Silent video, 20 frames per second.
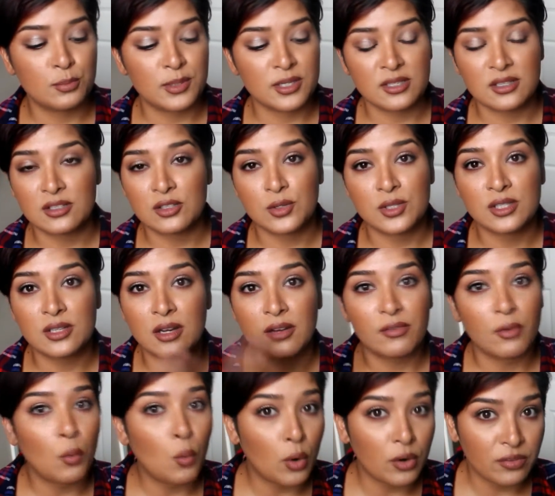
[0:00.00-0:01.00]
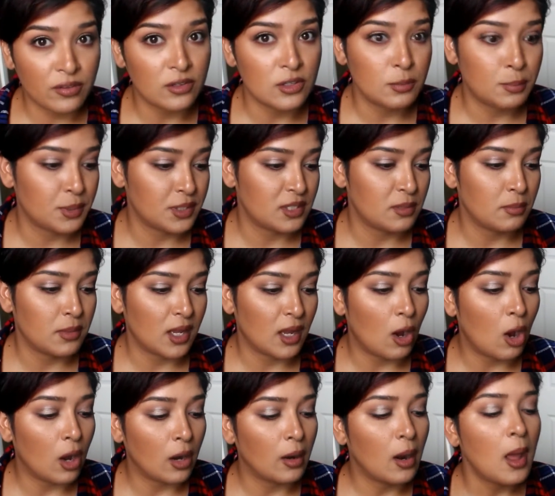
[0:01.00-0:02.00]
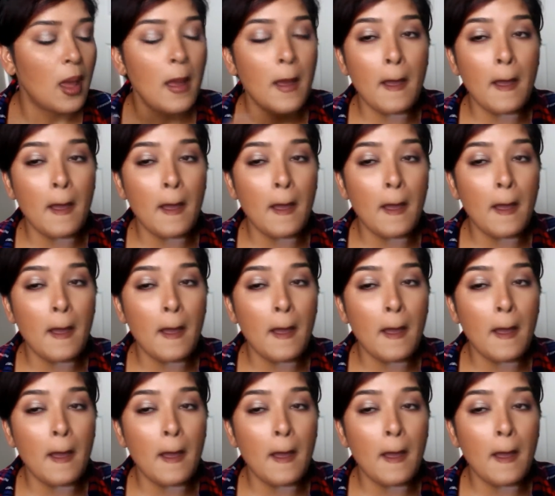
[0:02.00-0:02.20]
business so it's not even worth it to put something on